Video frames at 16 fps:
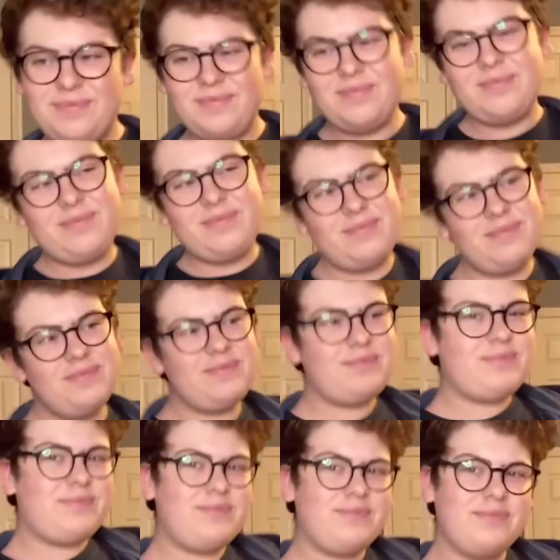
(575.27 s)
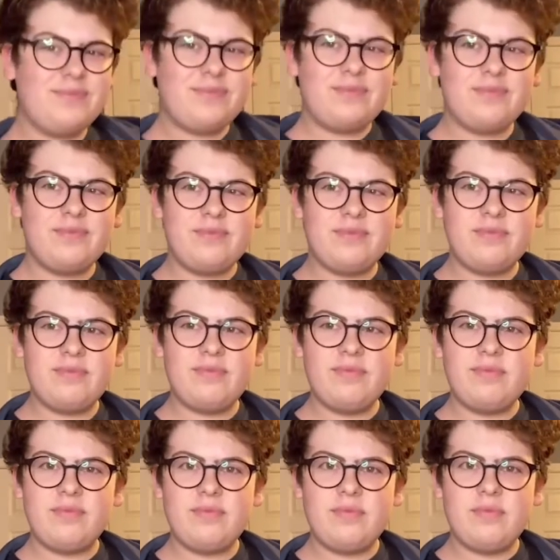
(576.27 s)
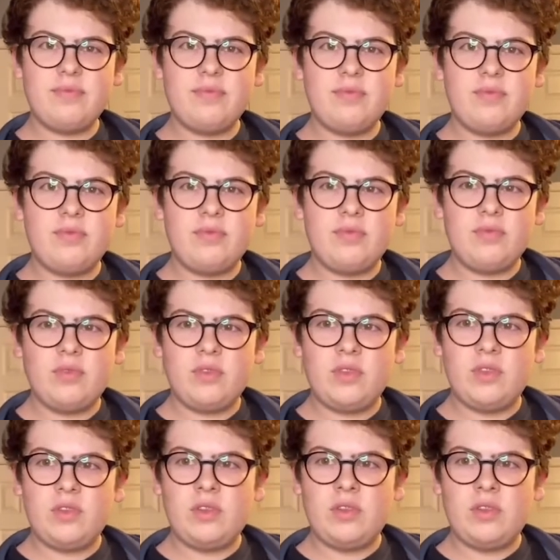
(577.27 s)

[no speech]